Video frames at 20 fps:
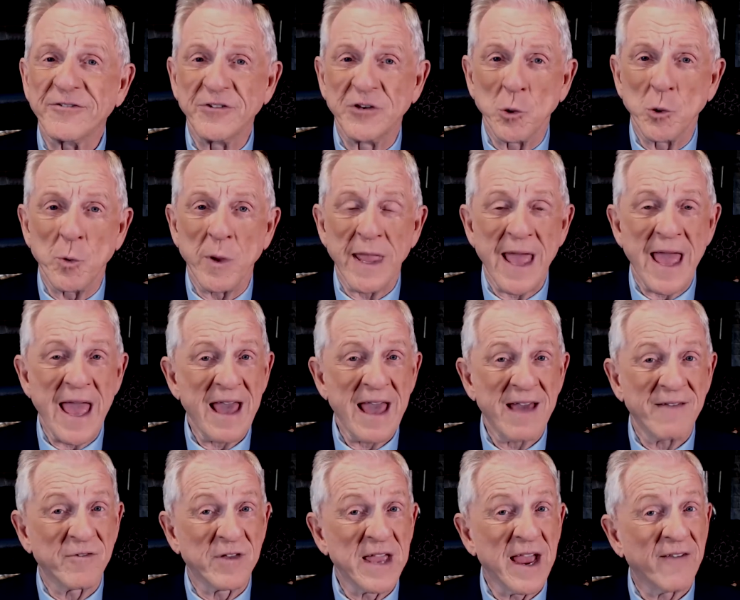Do we
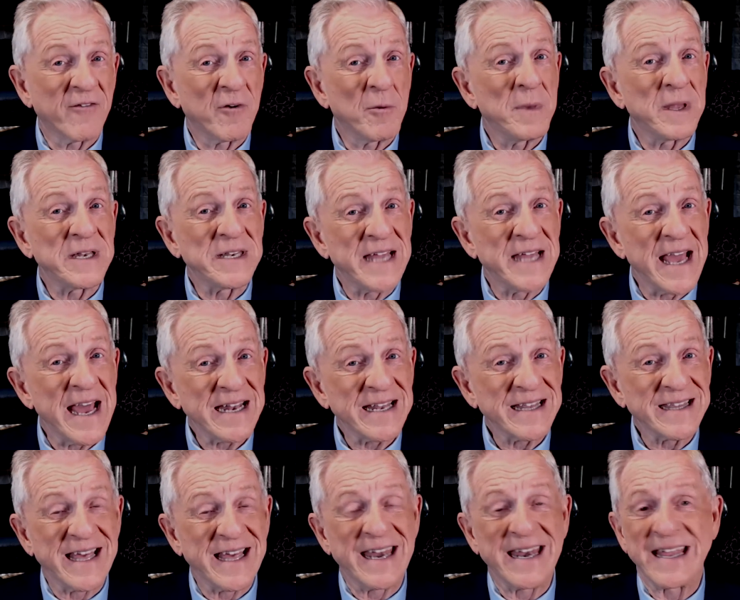have government
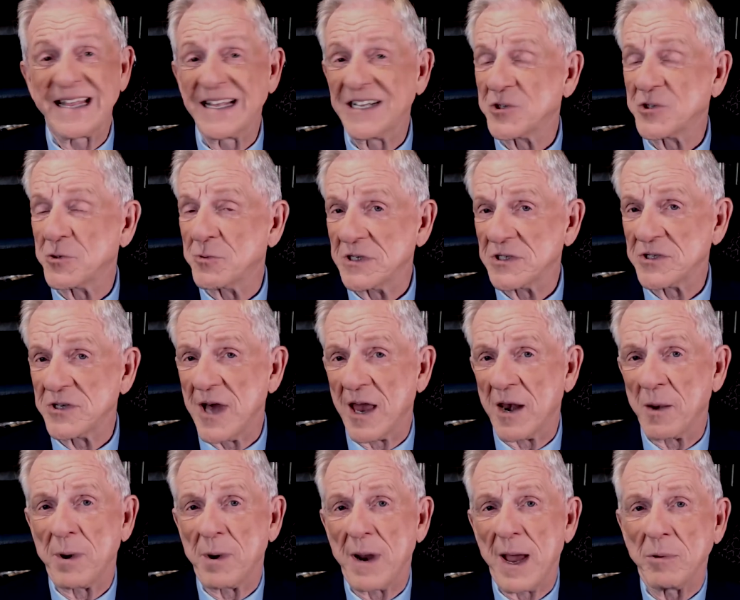debt that is or is not
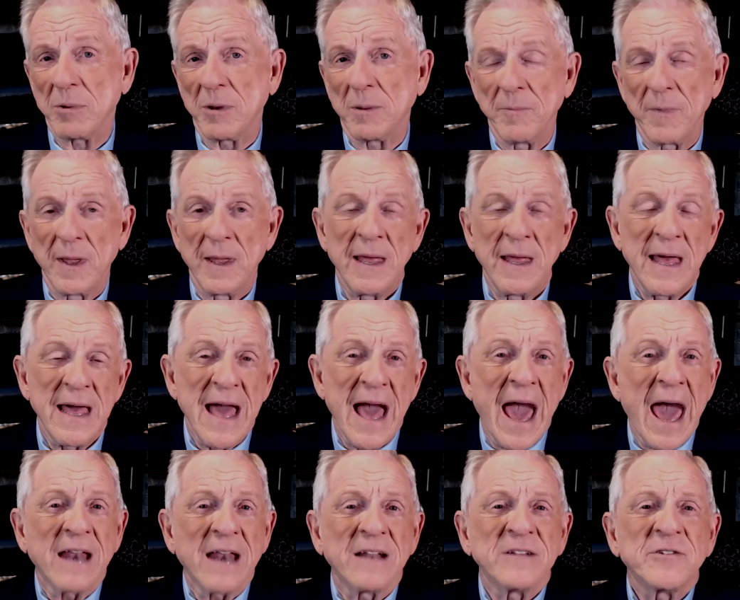a problem?
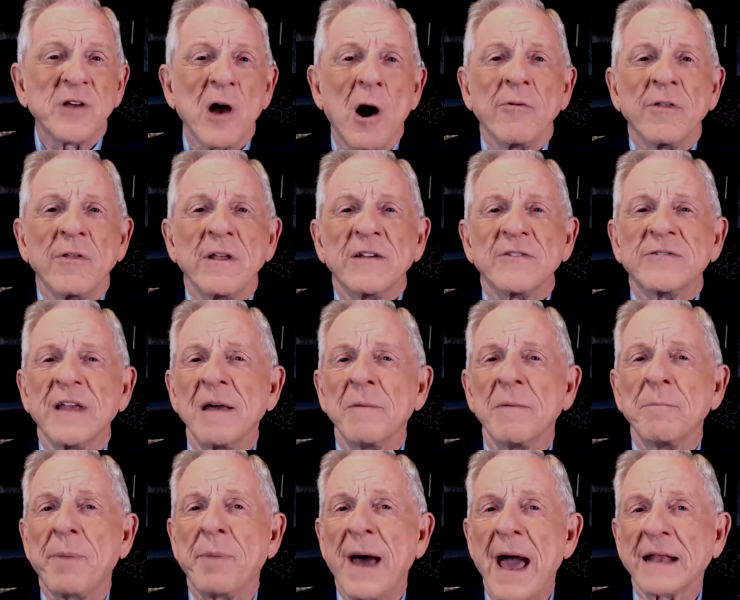How does all this
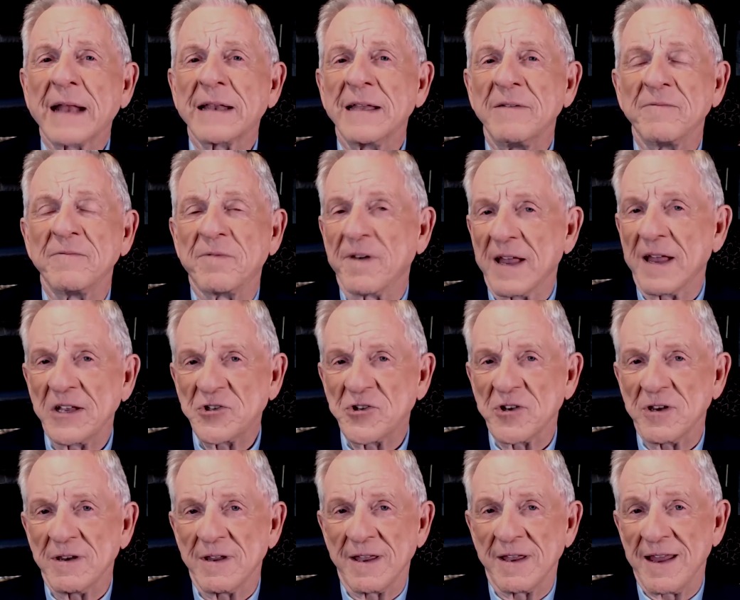impact
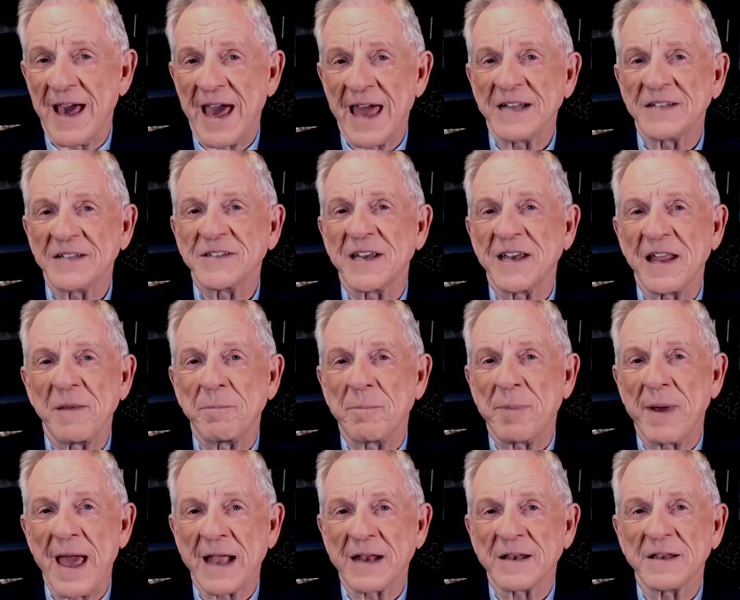inflation, and how does it
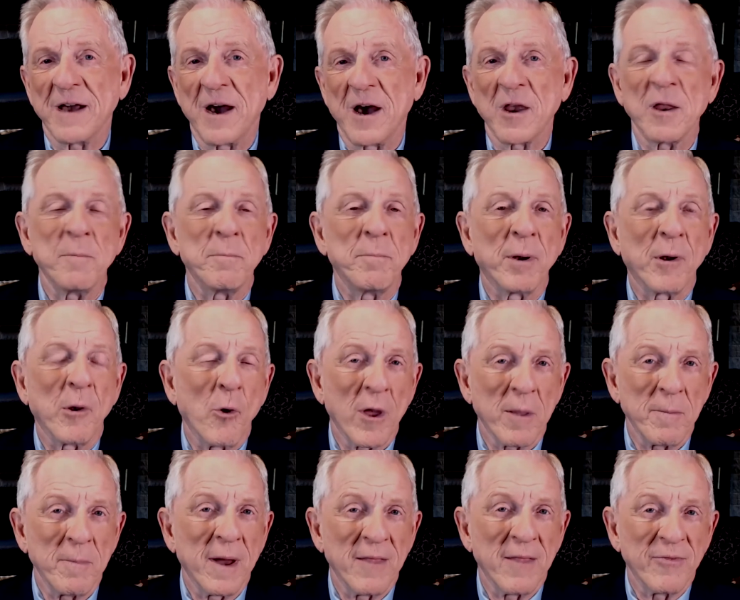impact
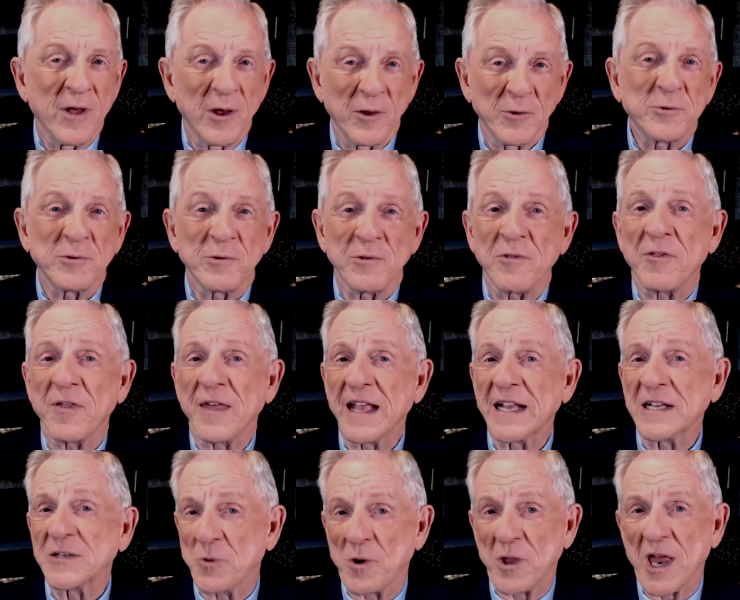unemployment? Those are the
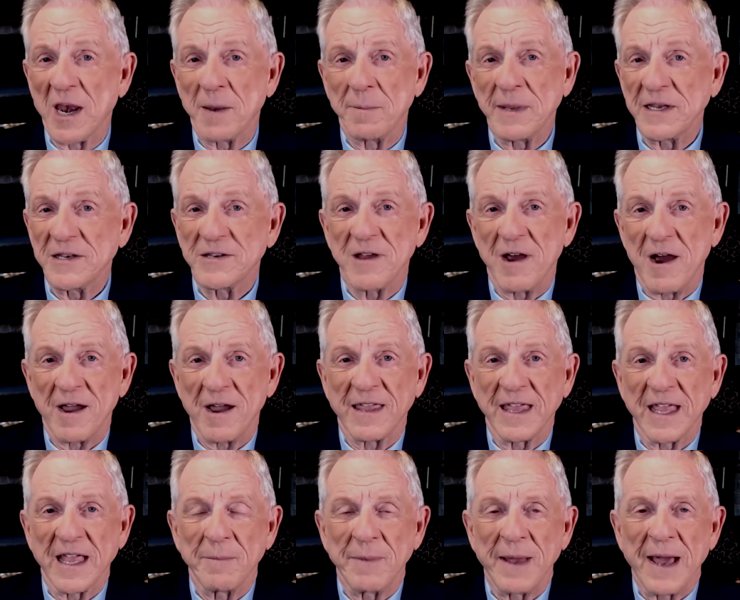things we're going to be
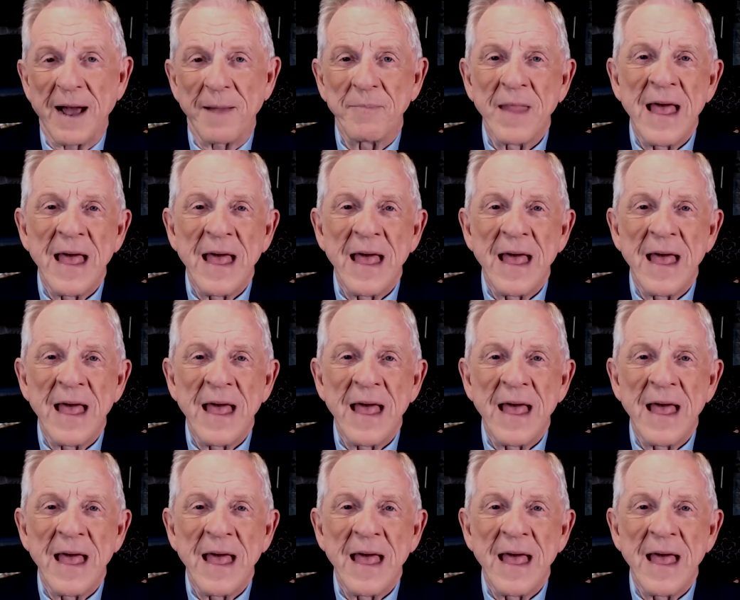talking about.